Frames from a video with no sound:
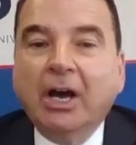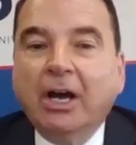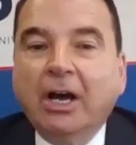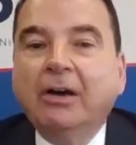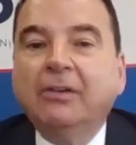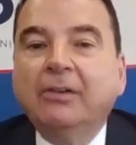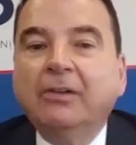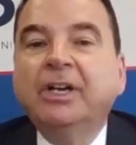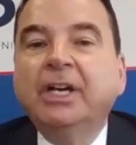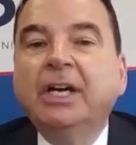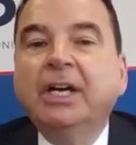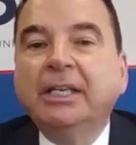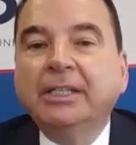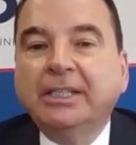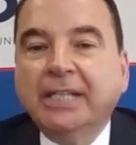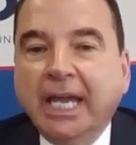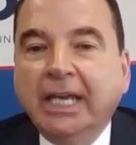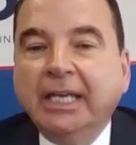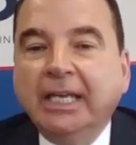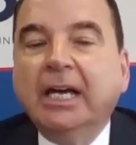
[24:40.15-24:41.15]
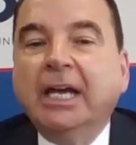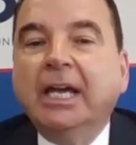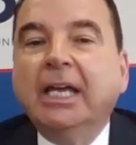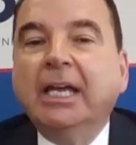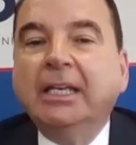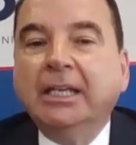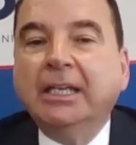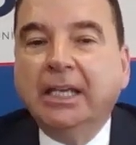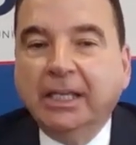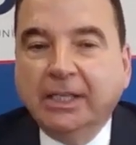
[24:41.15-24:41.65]
of data
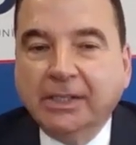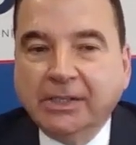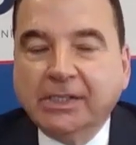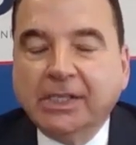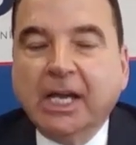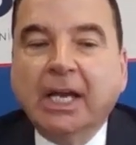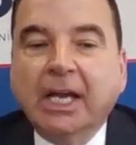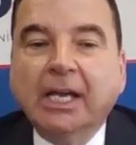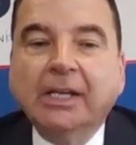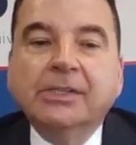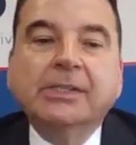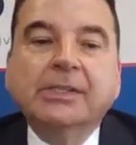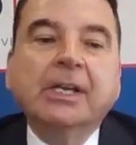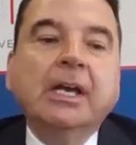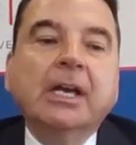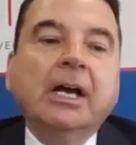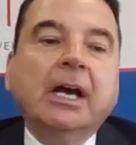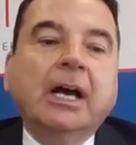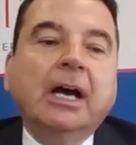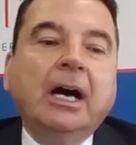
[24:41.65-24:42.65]
and insights.